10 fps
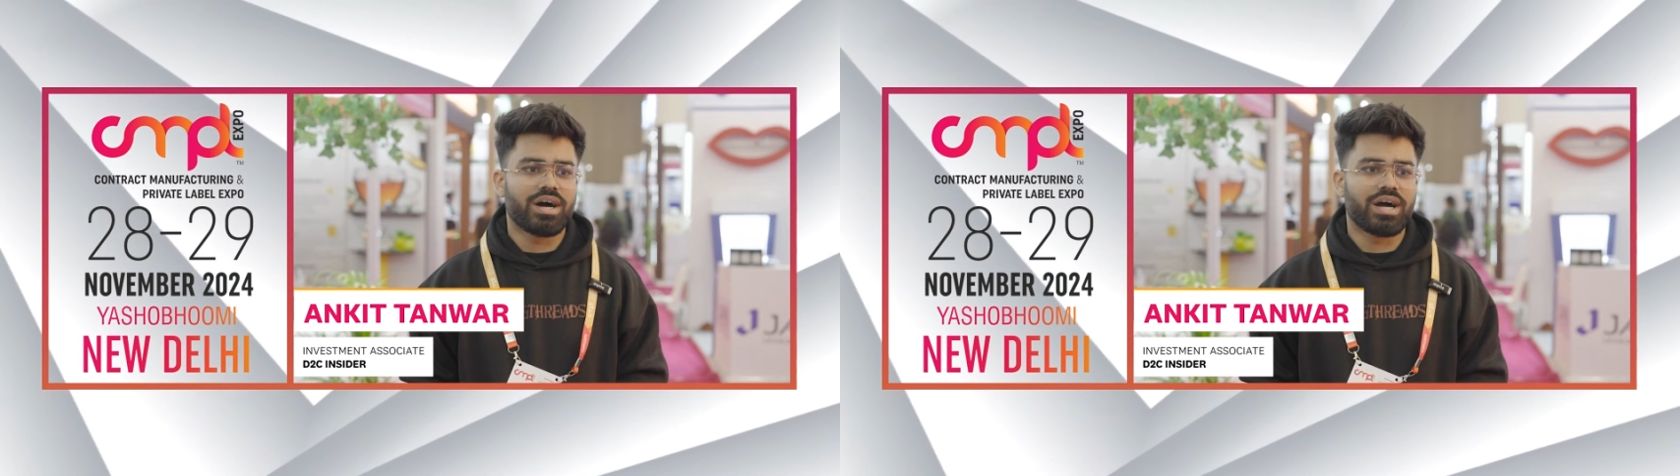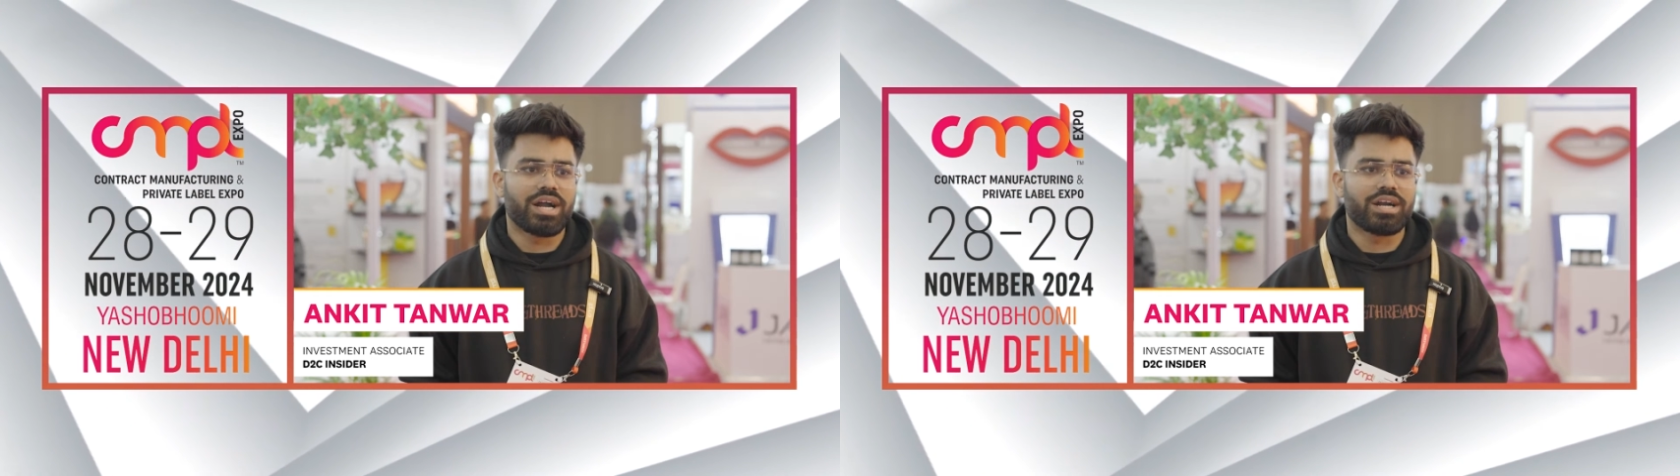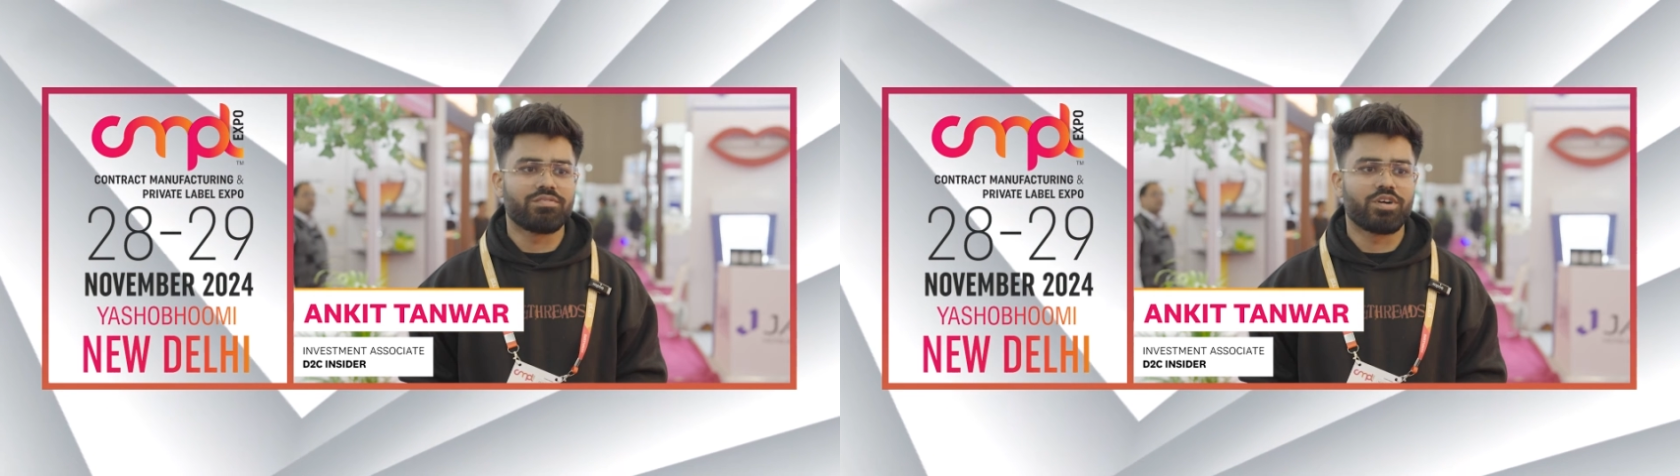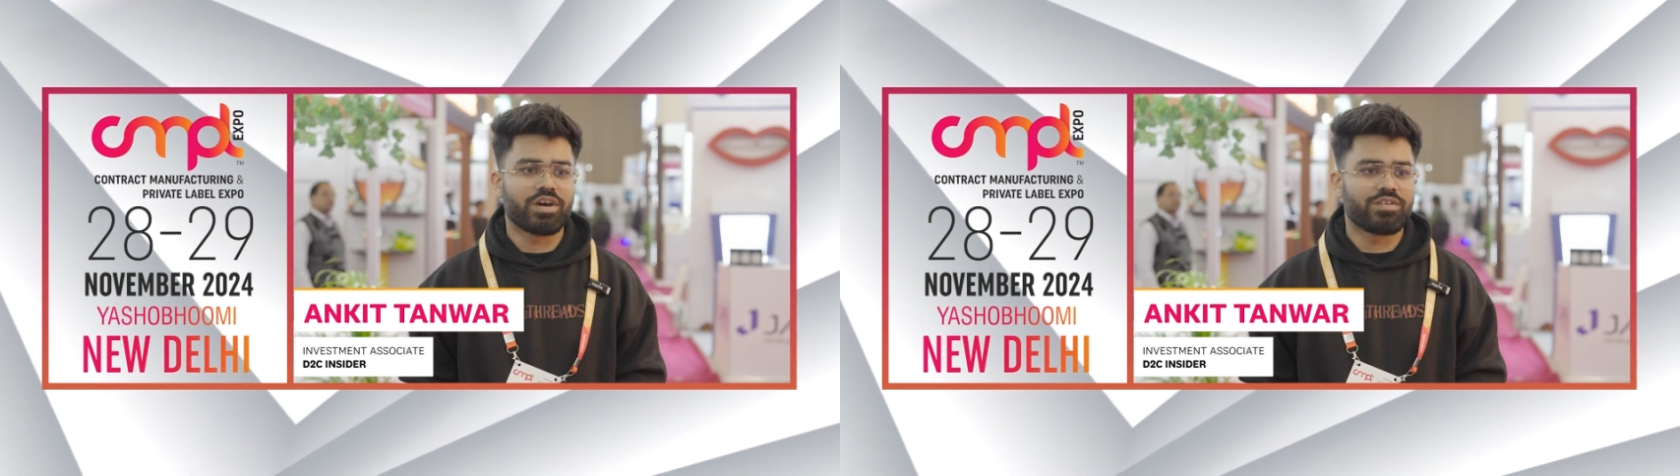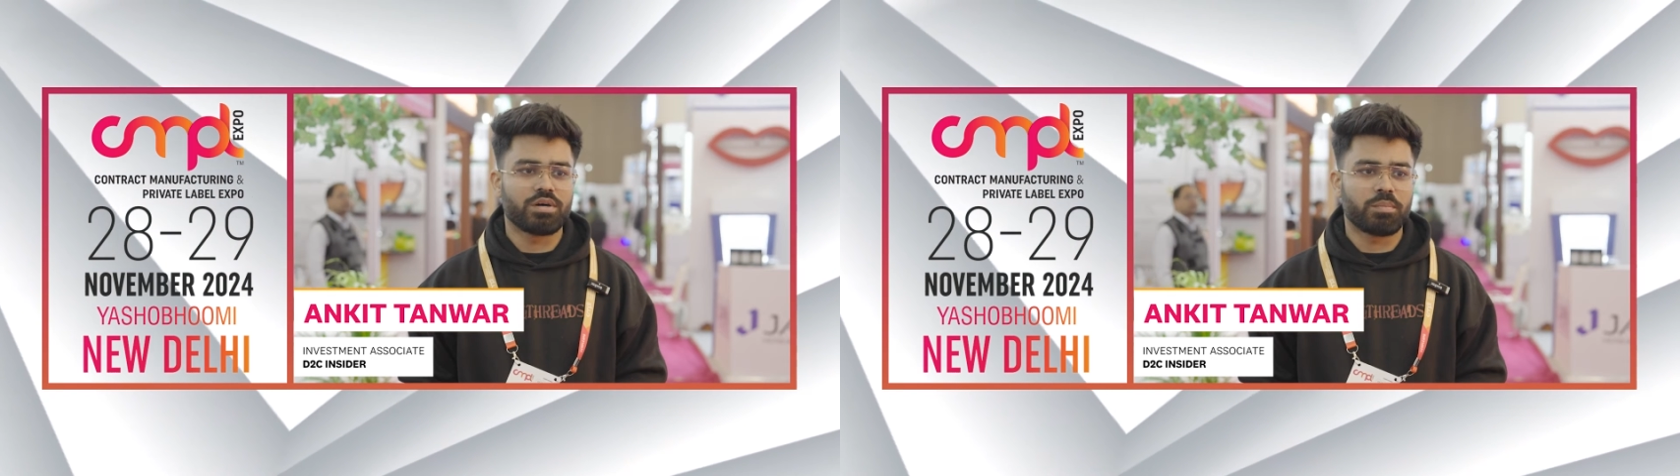and
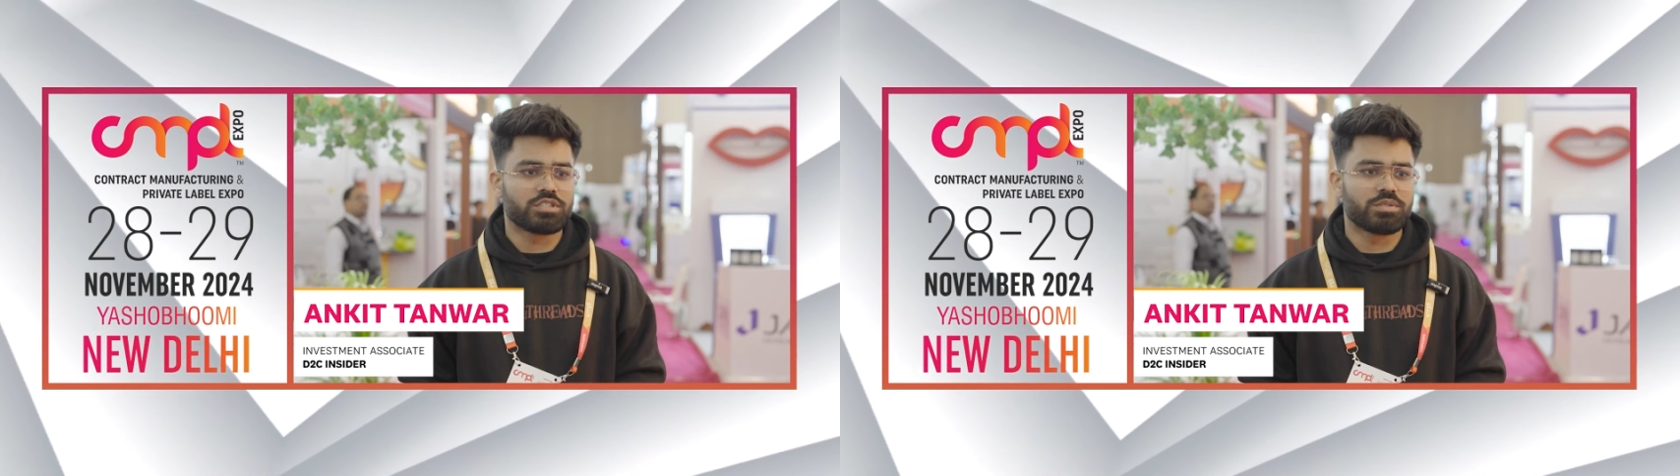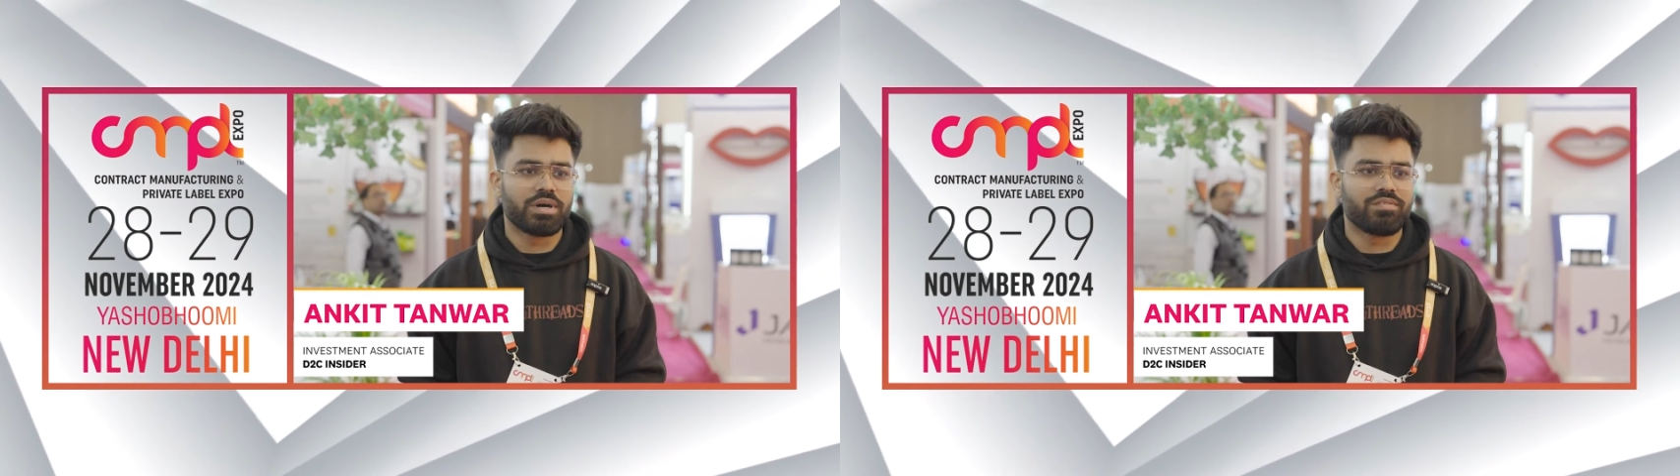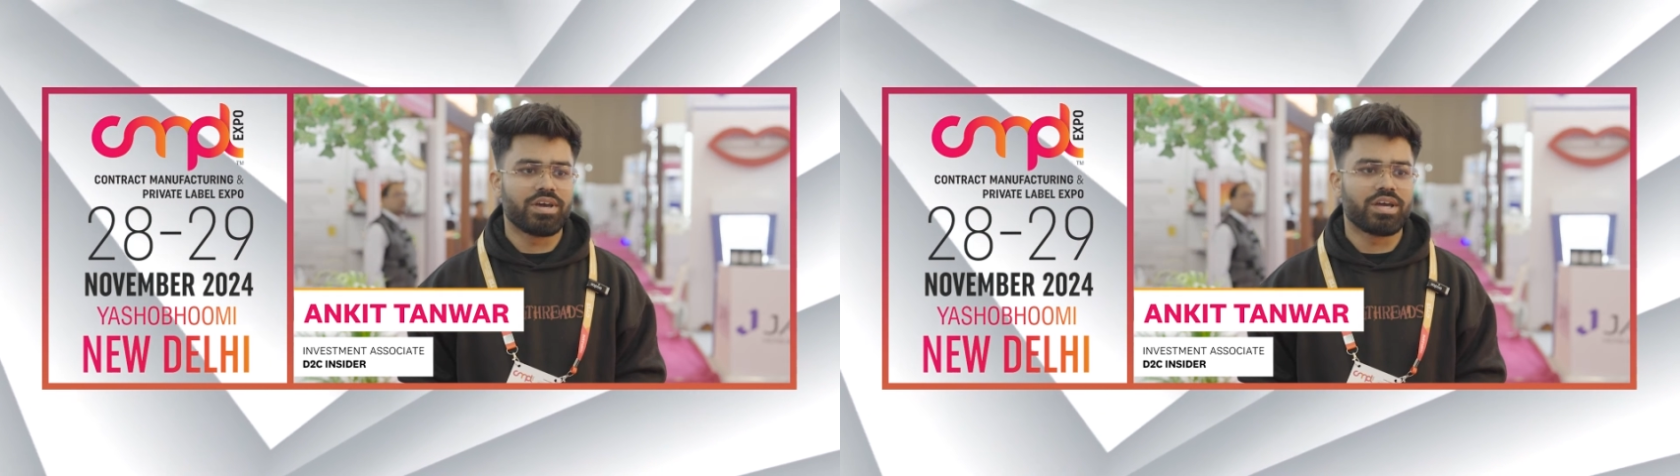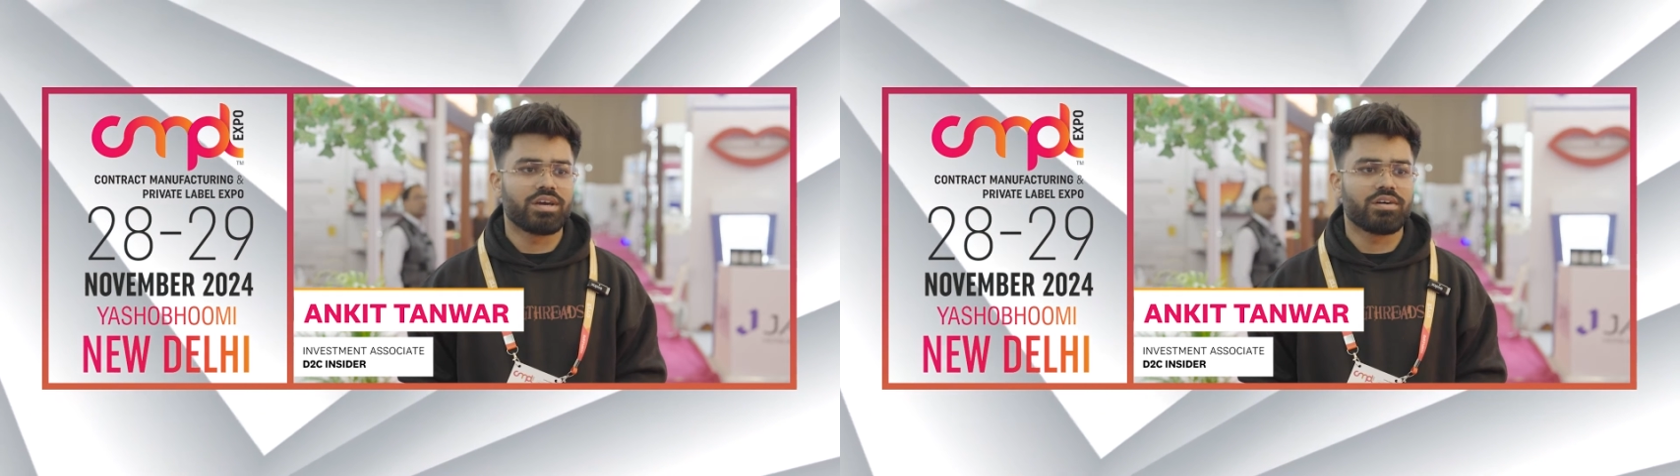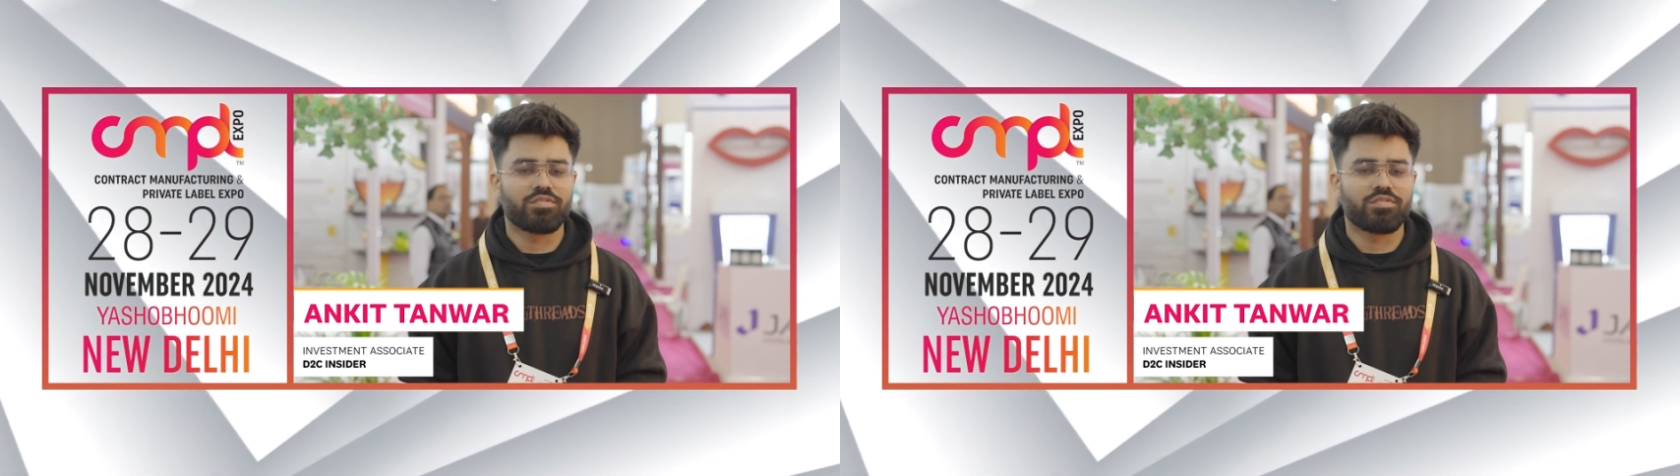whatever the possible way